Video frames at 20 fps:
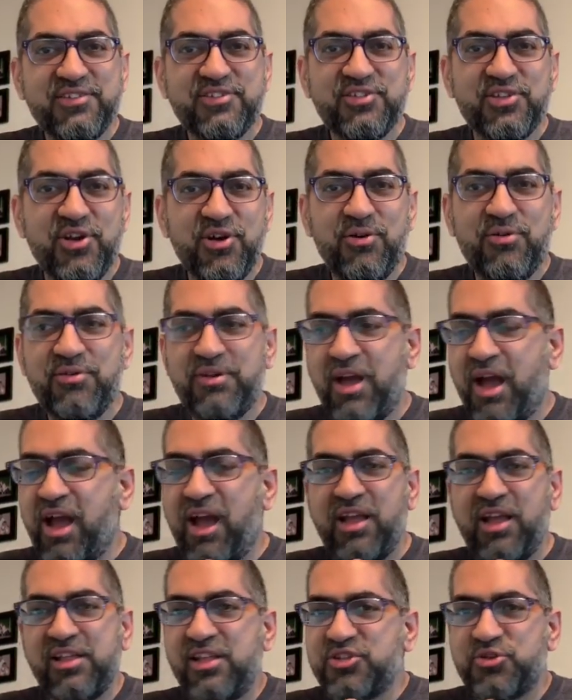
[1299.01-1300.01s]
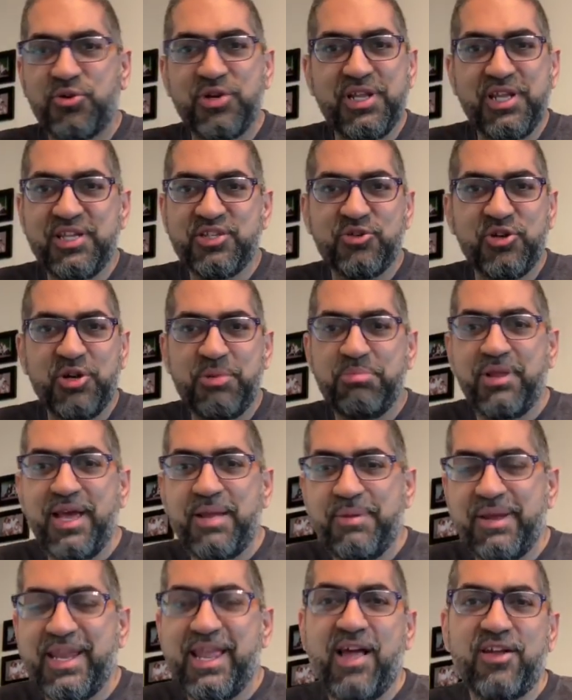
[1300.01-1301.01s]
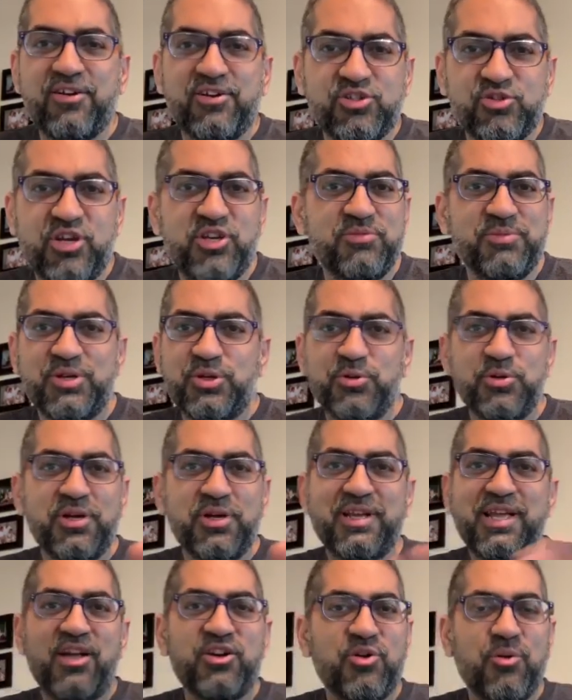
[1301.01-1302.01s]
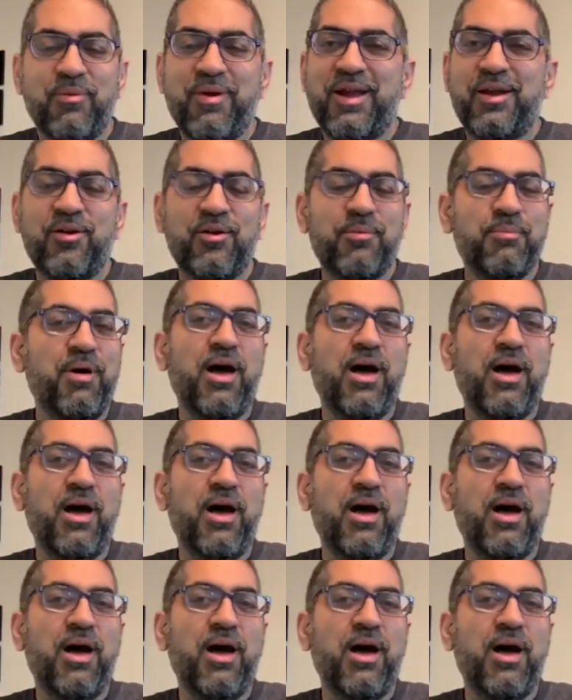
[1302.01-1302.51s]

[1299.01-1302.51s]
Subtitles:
So it's already planned on my calendar. So I use my Google Calendar reminder.